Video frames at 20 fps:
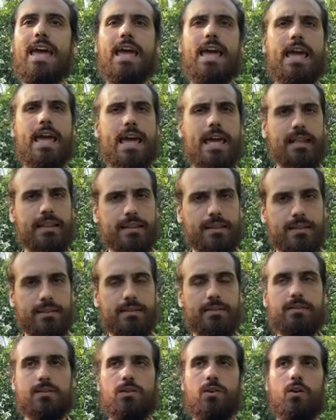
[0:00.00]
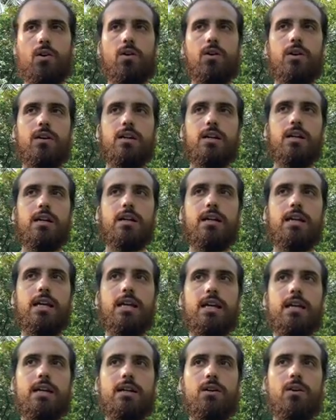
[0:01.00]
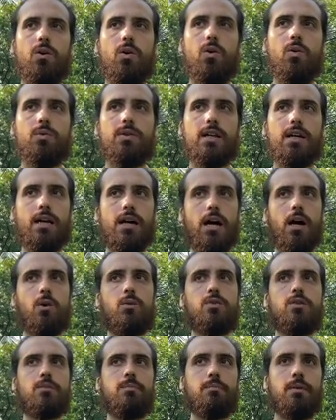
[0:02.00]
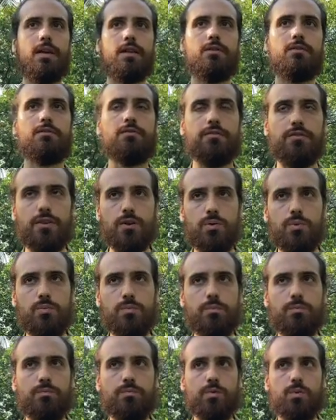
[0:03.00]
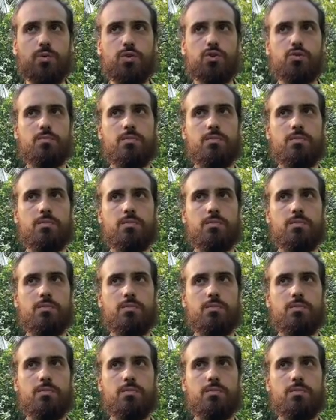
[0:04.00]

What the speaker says: end or they are on an ultimate view, which